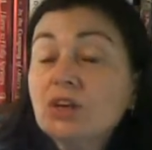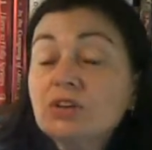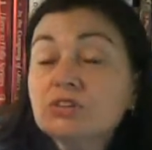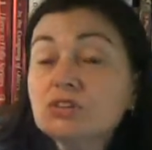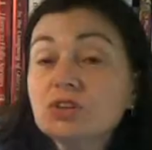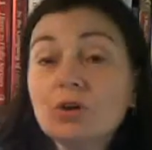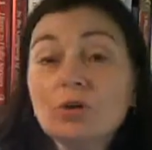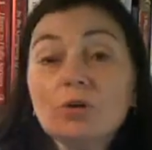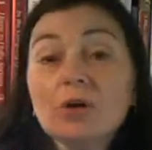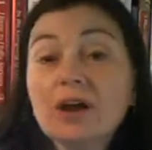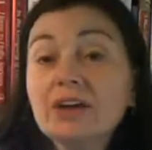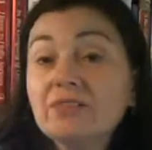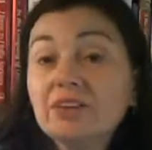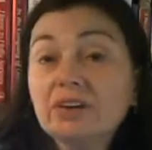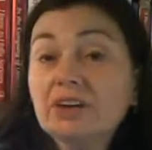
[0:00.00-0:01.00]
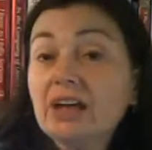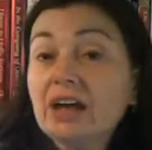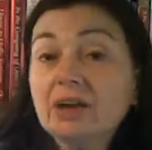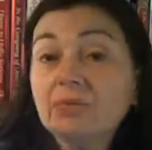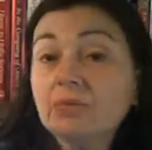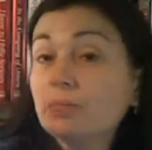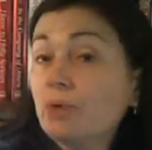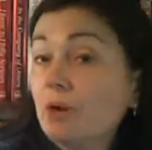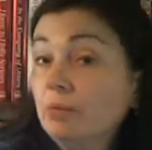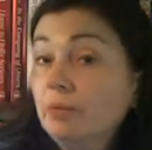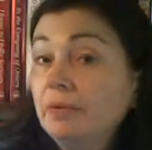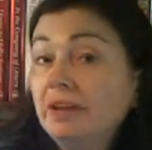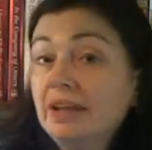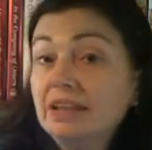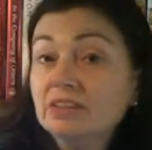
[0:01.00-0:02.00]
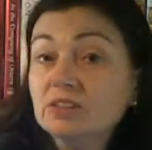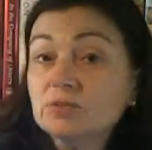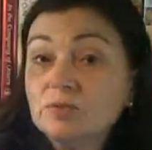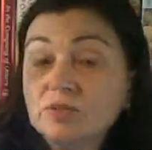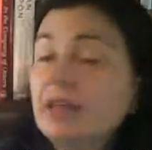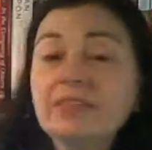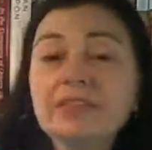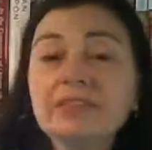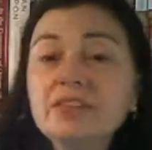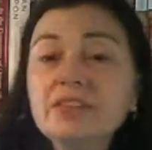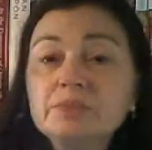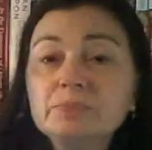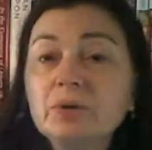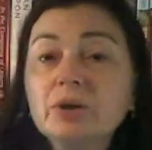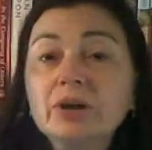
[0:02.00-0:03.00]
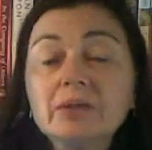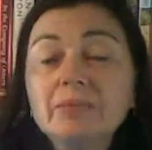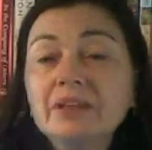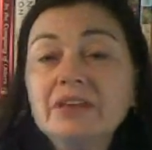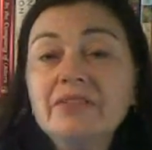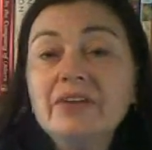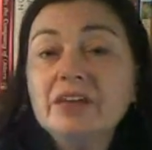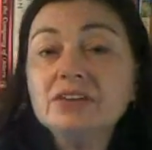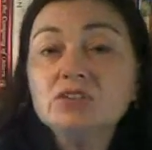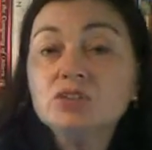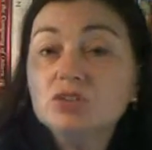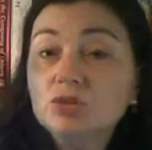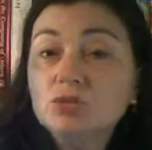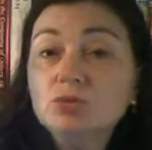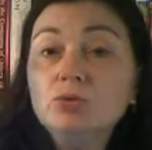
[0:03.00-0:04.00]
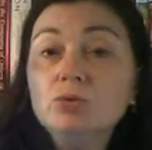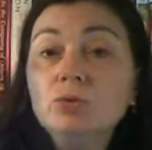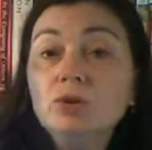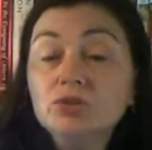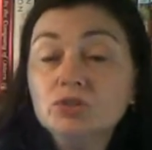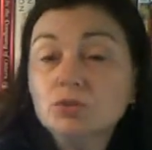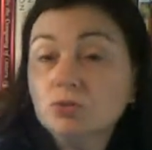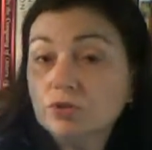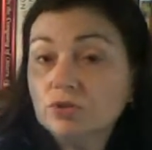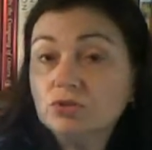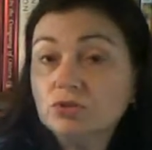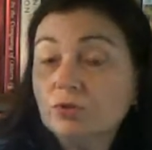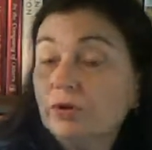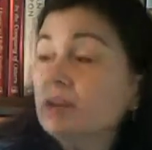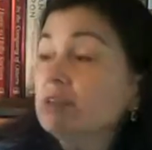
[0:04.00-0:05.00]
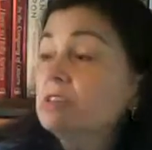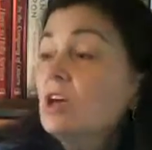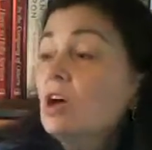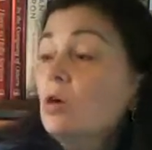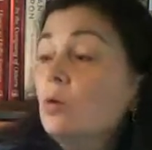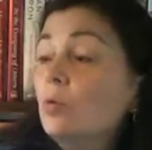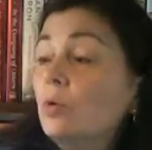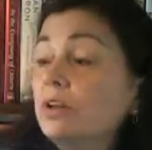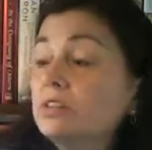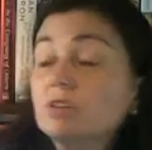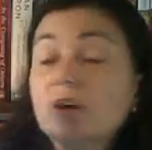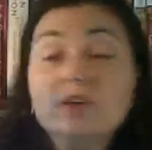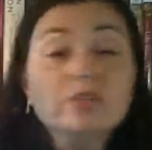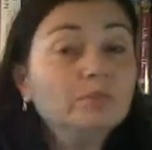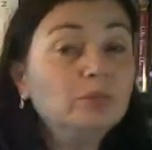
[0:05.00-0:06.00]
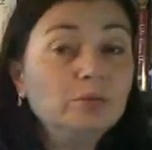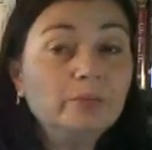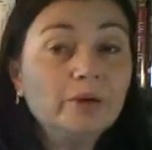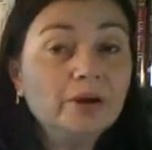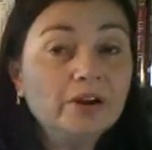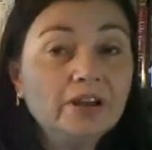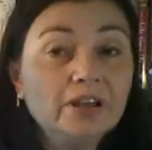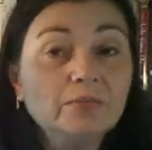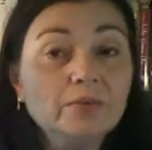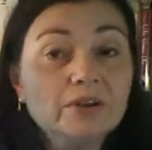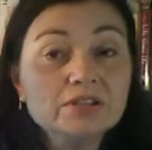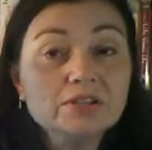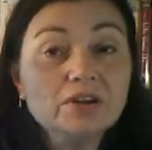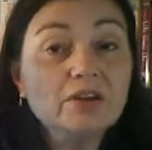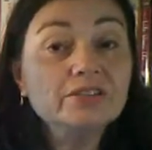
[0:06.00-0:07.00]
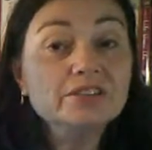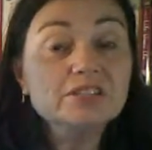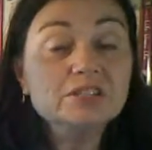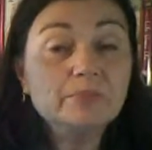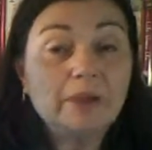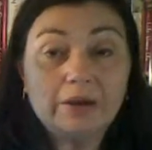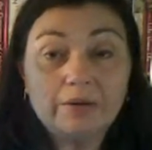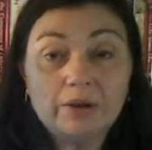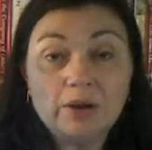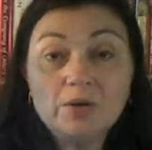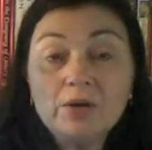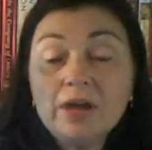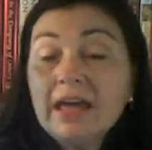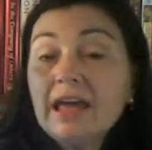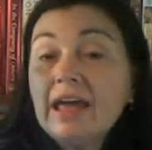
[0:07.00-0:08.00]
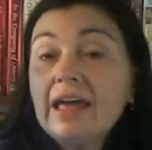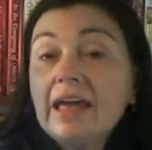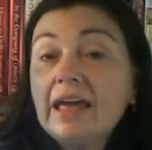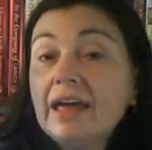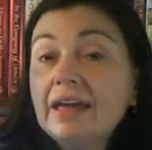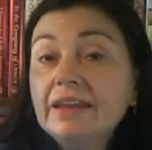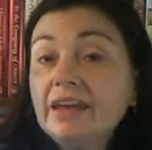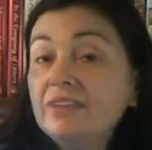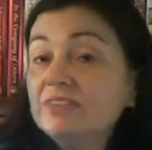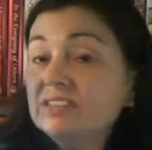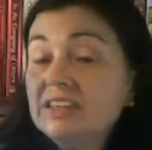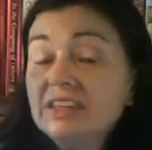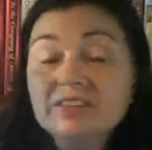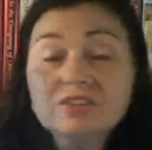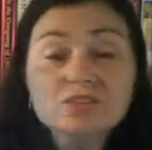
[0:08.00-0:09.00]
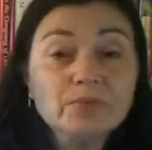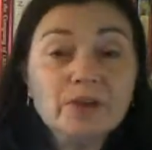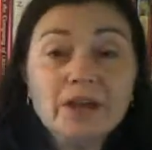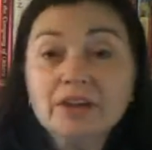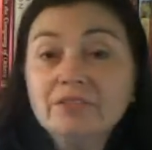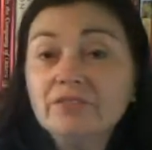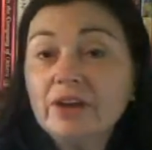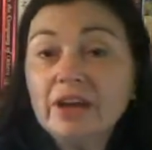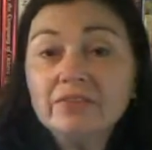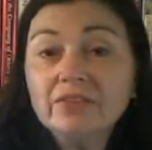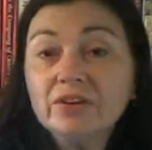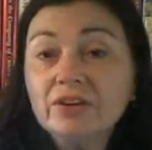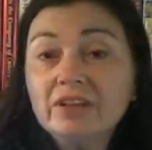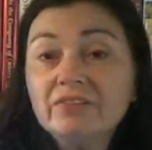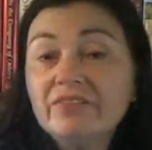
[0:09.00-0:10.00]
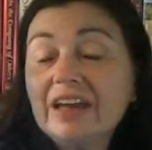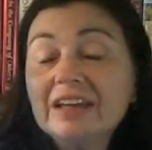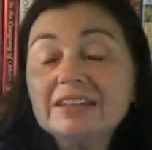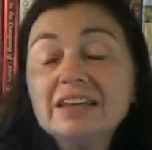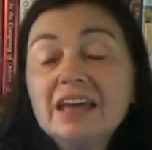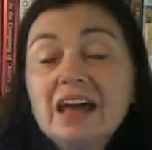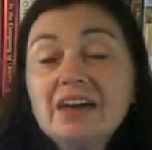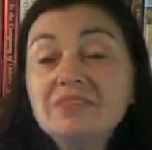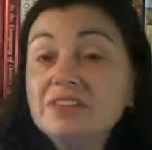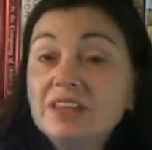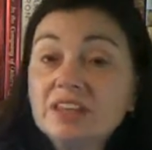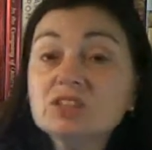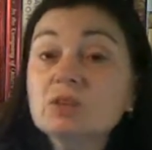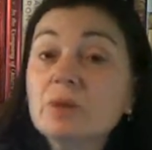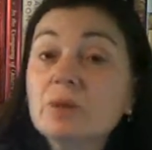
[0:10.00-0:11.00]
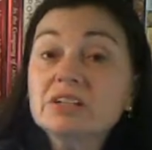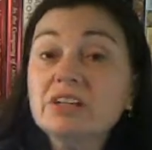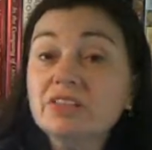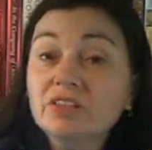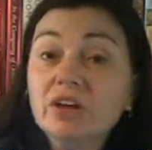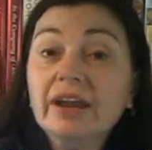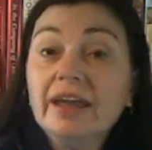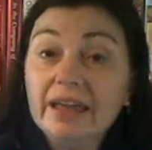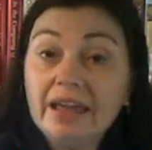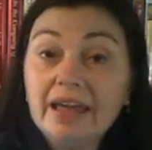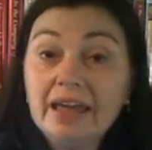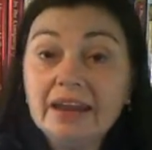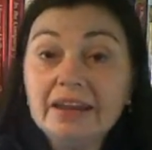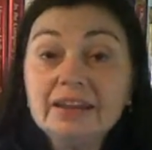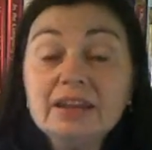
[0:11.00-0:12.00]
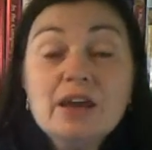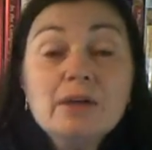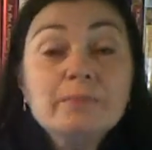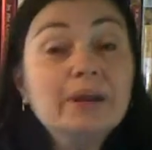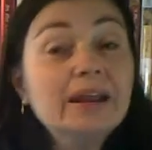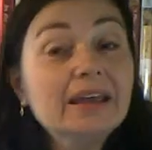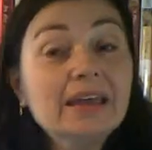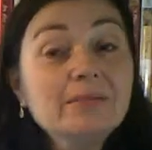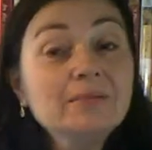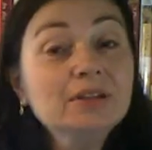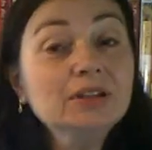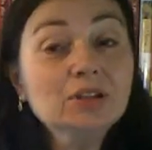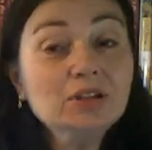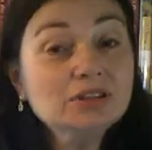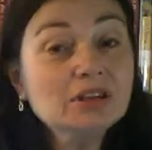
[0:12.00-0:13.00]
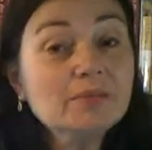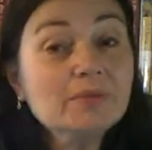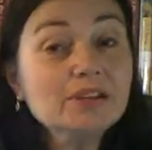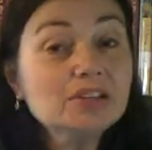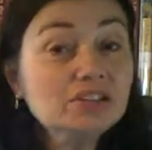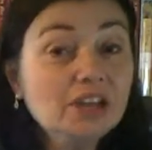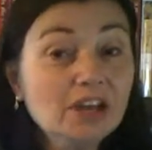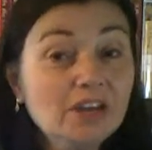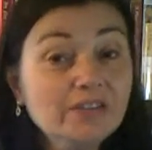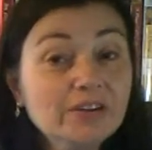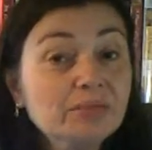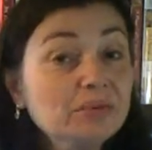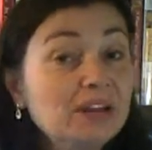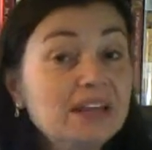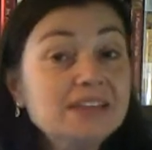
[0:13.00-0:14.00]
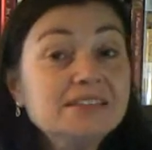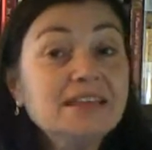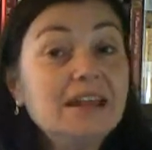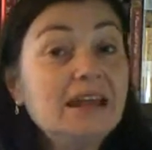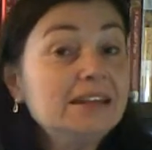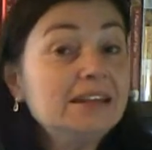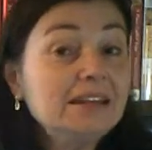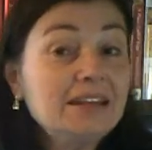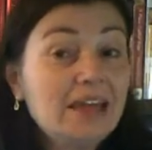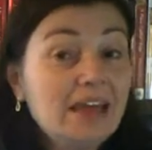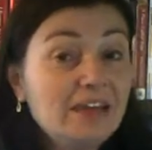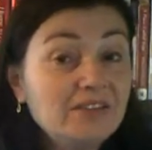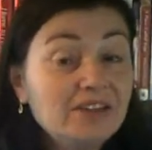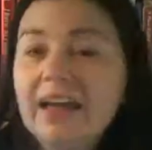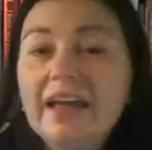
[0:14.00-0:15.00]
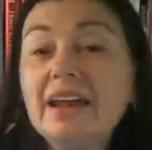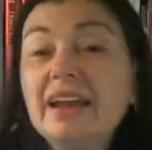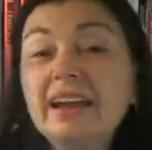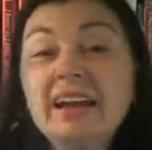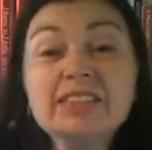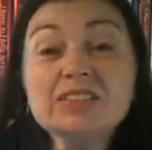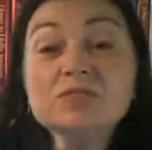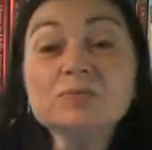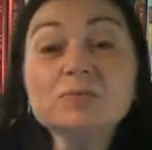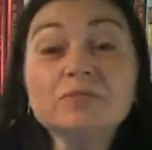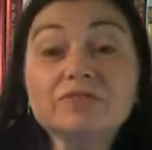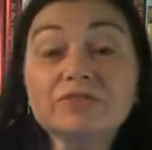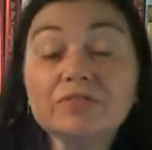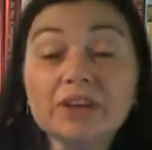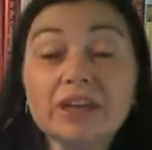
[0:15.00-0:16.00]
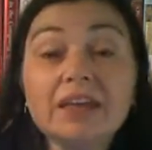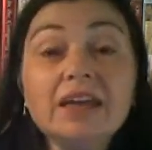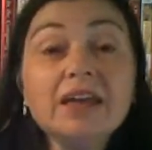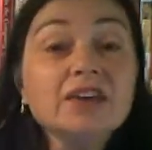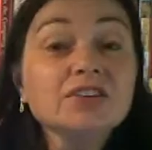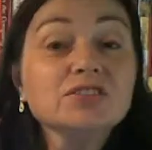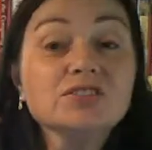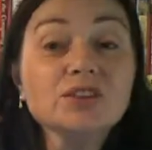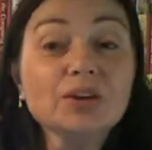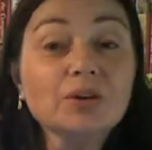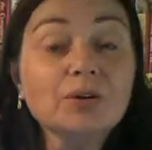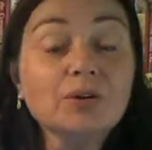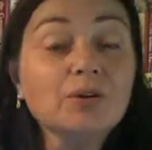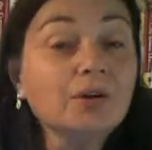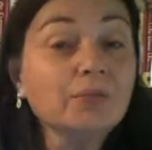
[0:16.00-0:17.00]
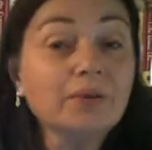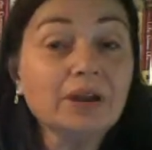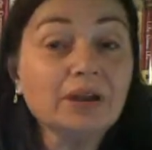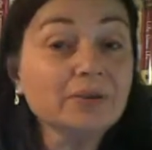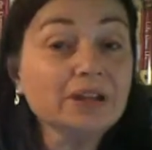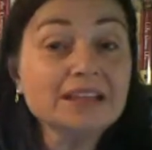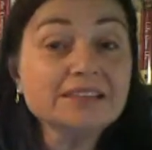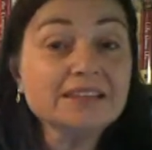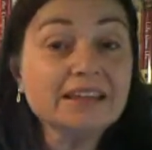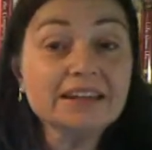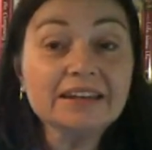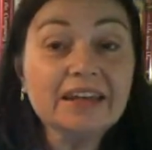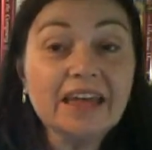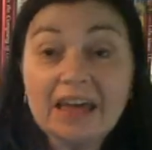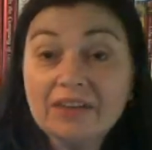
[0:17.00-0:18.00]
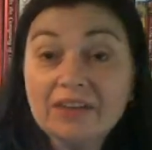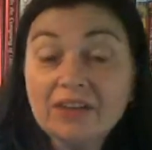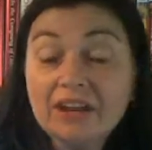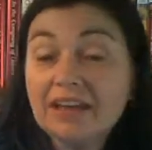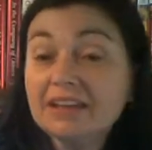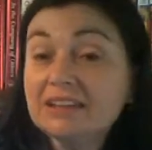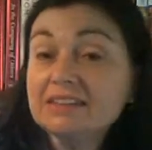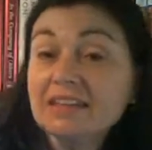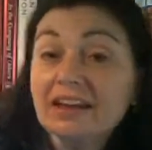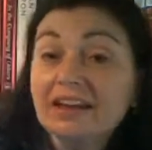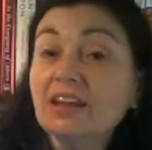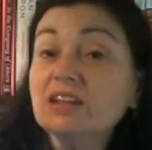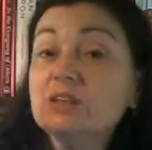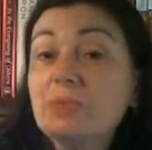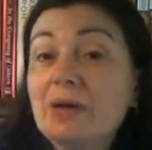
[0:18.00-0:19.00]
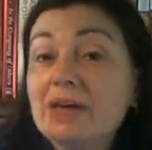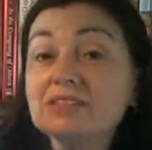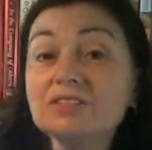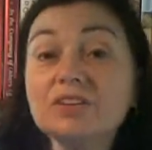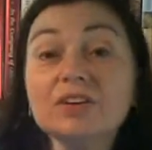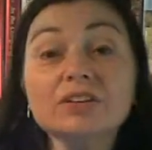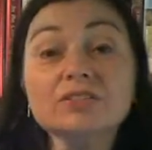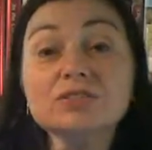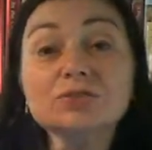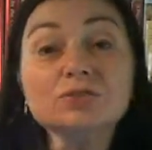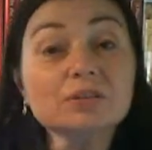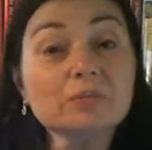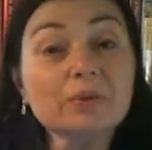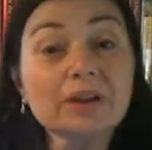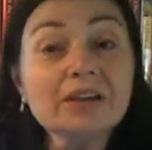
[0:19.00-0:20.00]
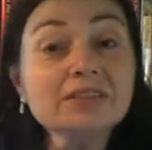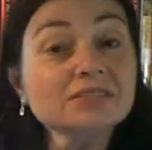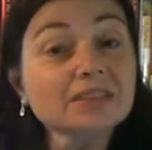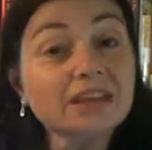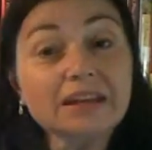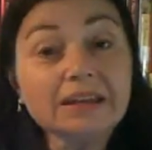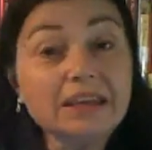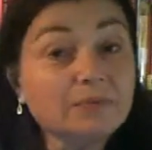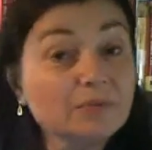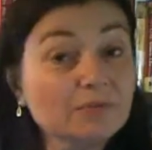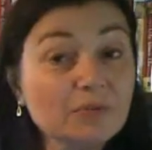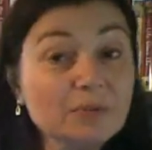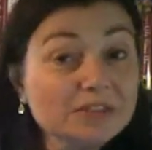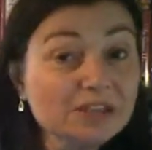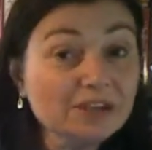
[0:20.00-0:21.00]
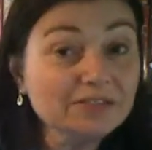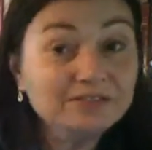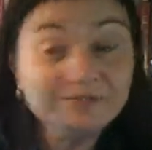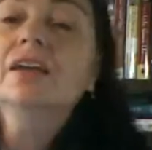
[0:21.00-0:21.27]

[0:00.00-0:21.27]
So I figured I would probably like this one too. Then this book, I believe, has two short stories. One is called The Bluebird, and one is called The Sparrow. And I've seen this around forever. In fact, I've seen it so I thought I had it, but I came and looked on my shelf and realized that I didn't have it. And I got this this one free. So when I realized I didn't have it, I decided not to pass it on to someone else and keep it for myself.